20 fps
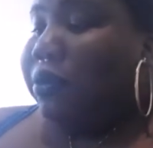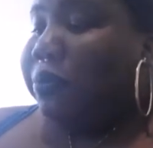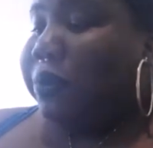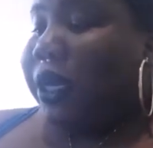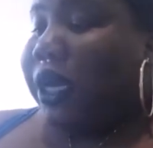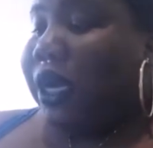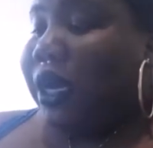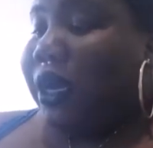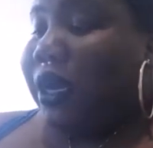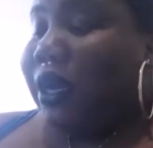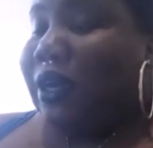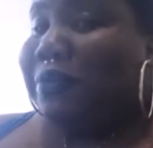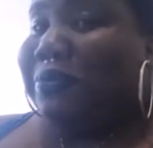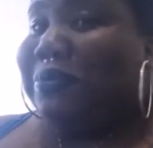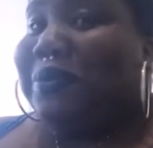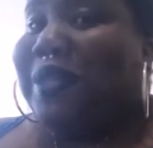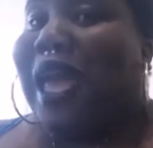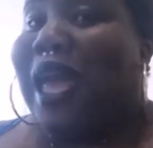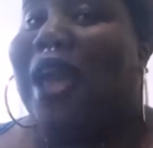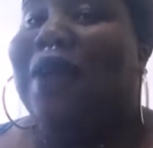But
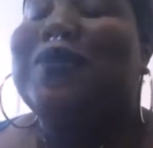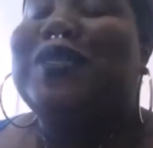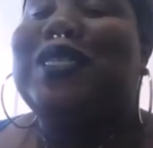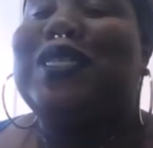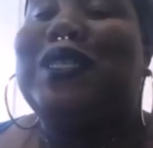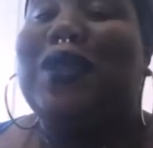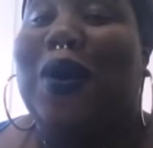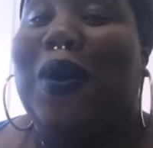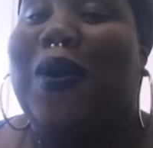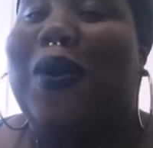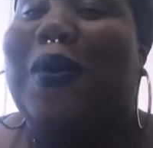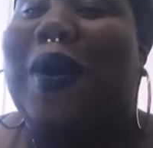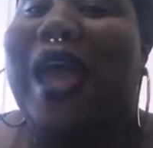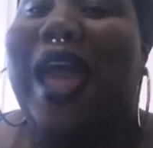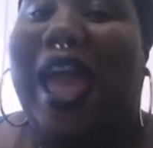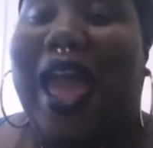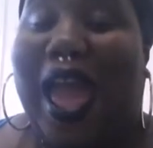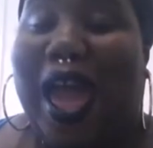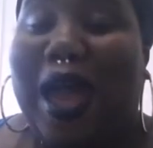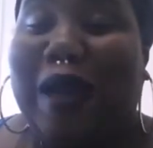um, I'm so
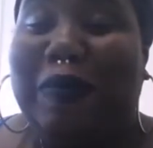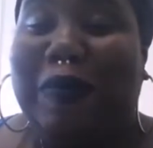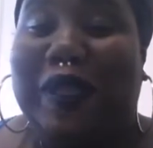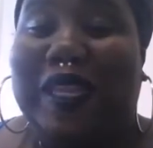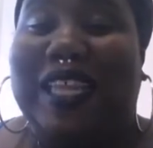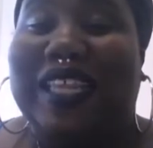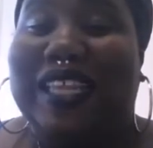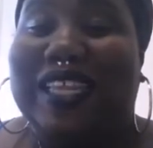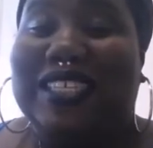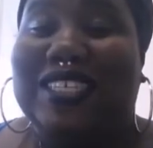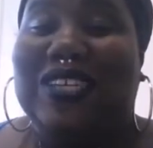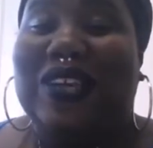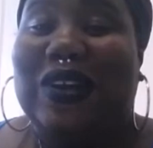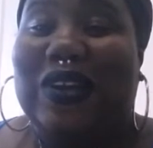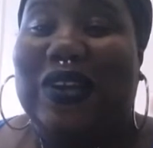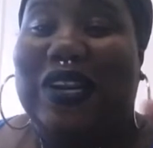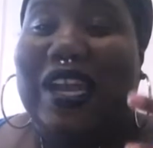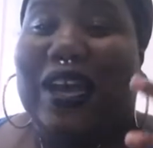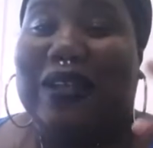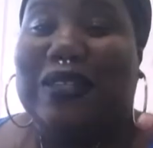happy that this
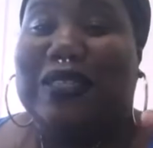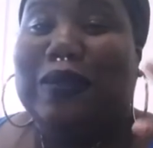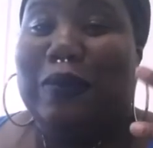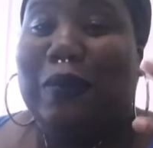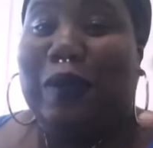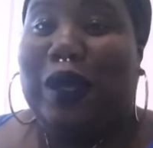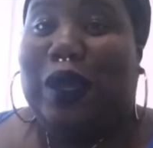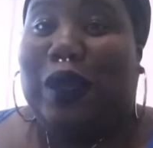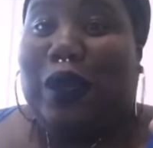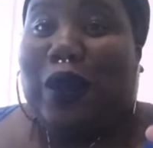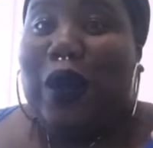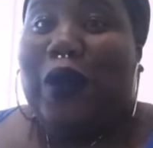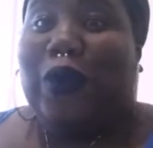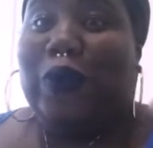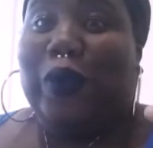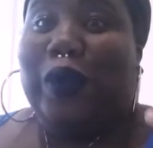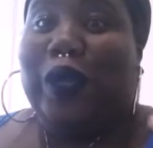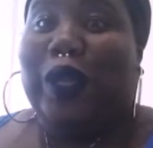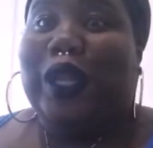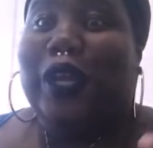turned out to be a
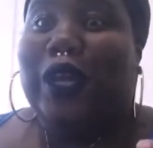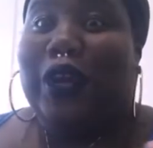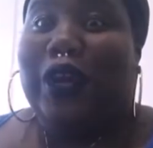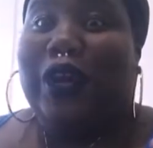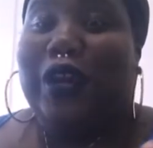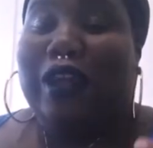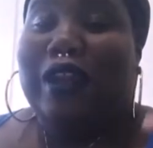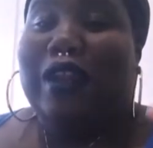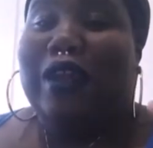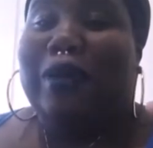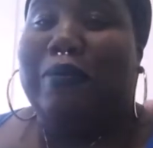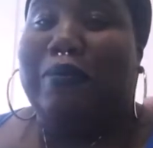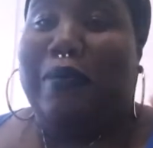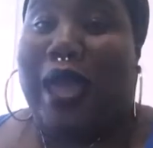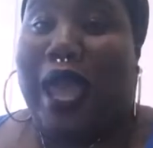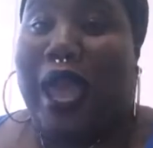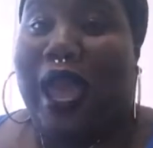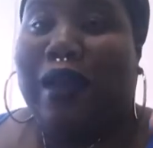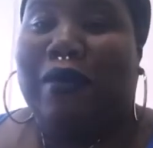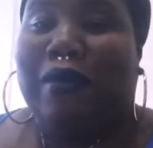really good
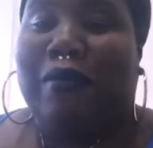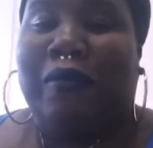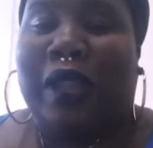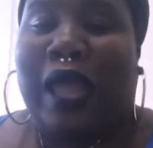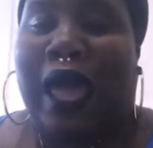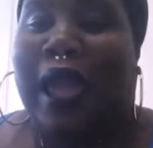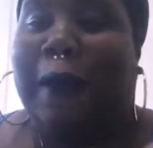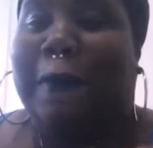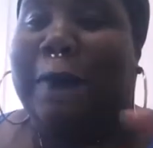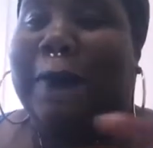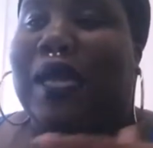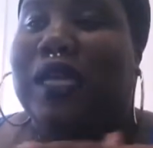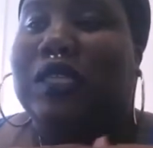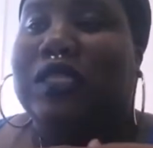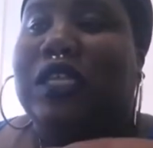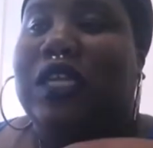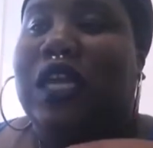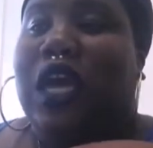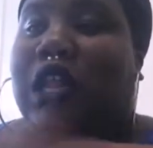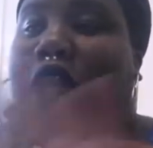matte black
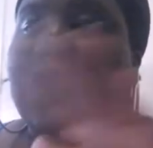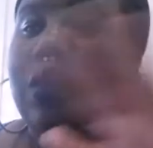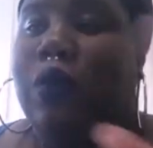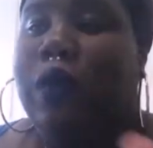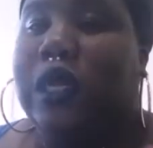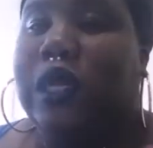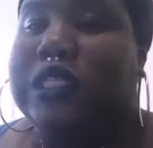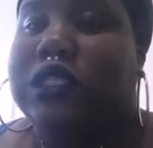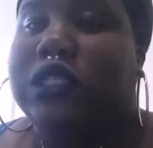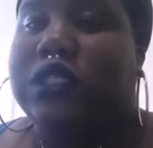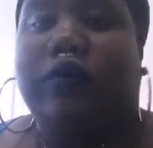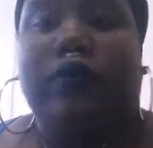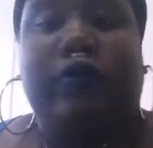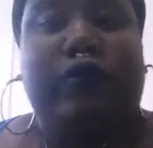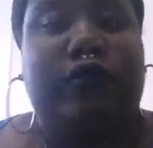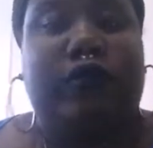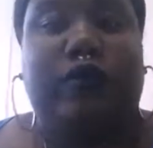because the other ones,